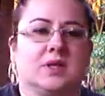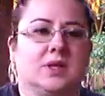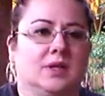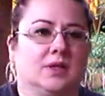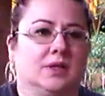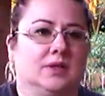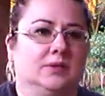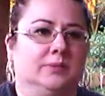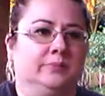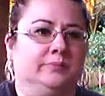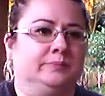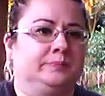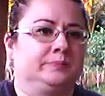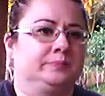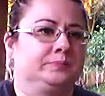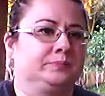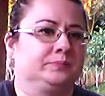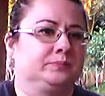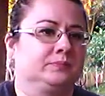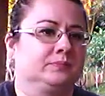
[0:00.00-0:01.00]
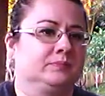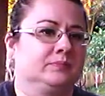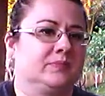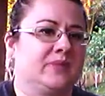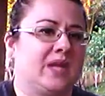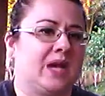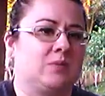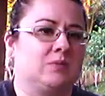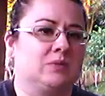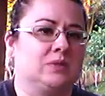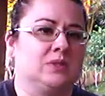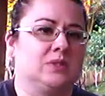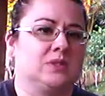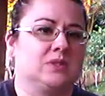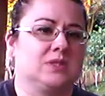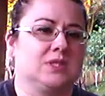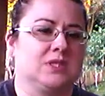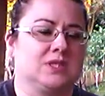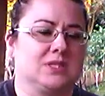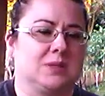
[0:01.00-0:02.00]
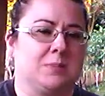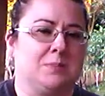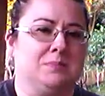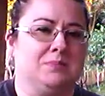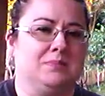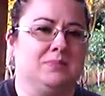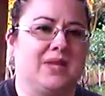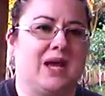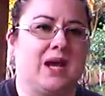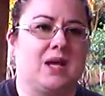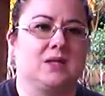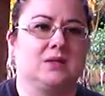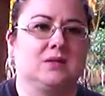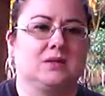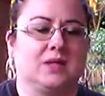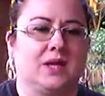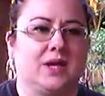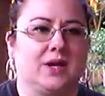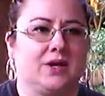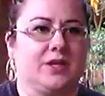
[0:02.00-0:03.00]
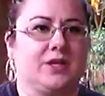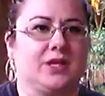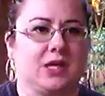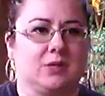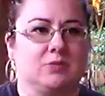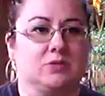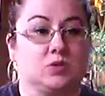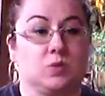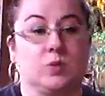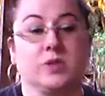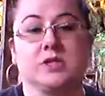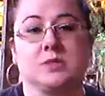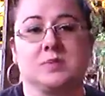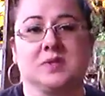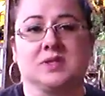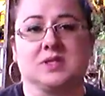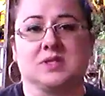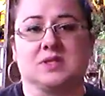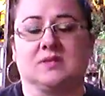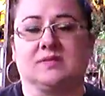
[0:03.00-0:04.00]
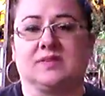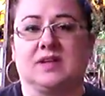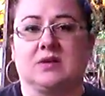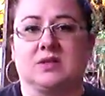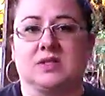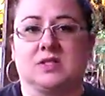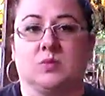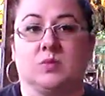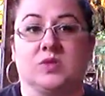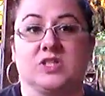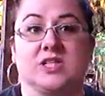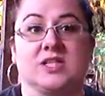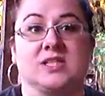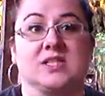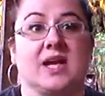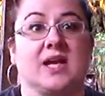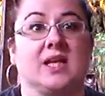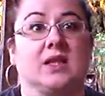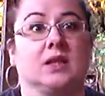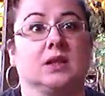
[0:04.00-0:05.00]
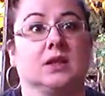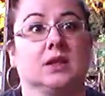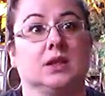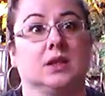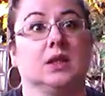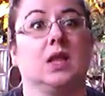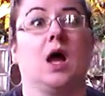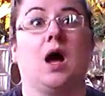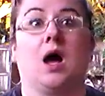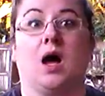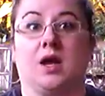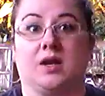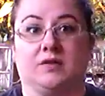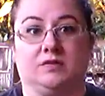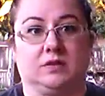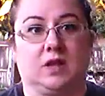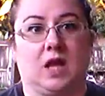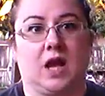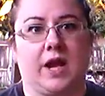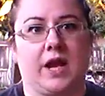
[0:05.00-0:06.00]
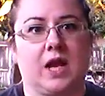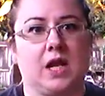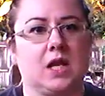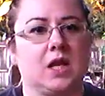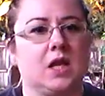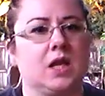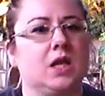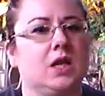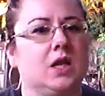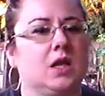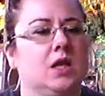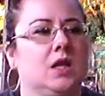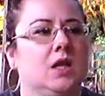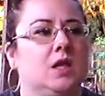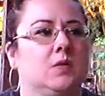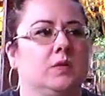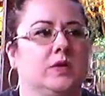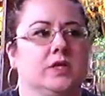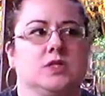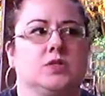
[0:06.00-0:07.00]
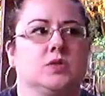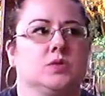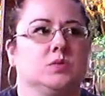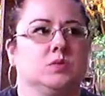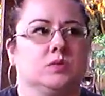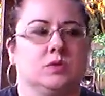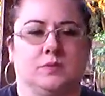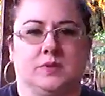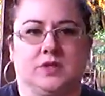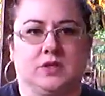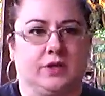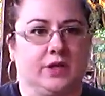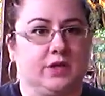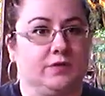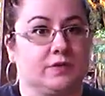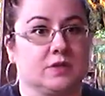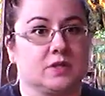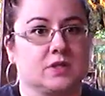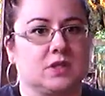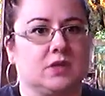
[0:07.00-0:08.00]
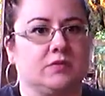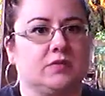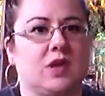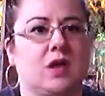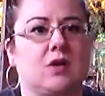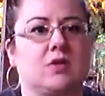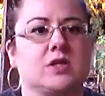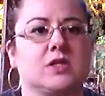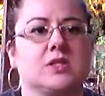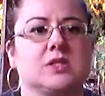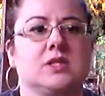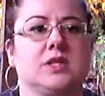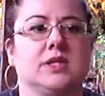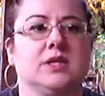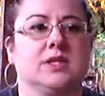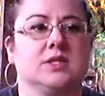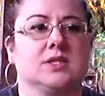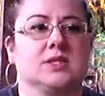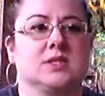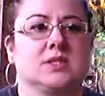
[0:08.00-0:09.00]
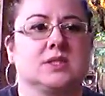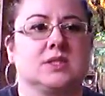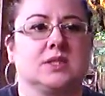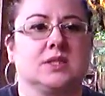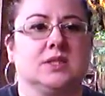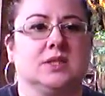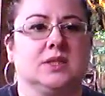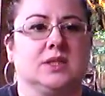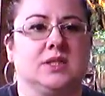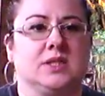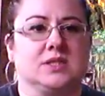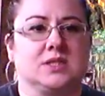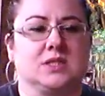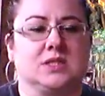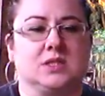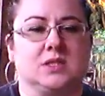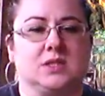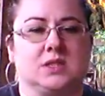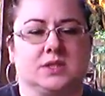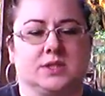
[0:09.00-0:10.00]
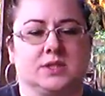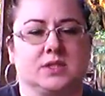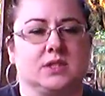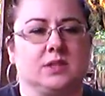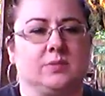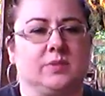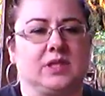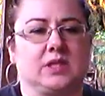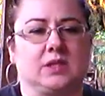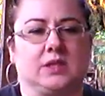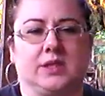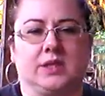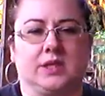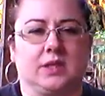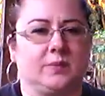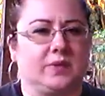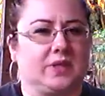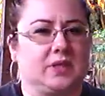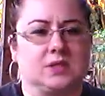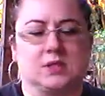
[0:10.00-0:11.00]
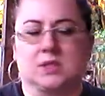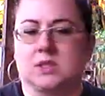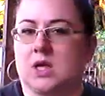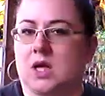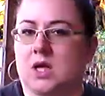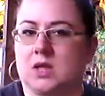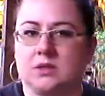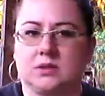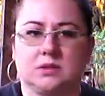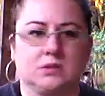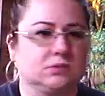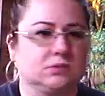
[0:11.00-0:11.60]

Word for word: Um, that one, it's a um, that the area that I was going to put the sunflowers in, which gets a lot of light, which would be great for the sunflowers. It needs to seriously be cleaned up, and it's not.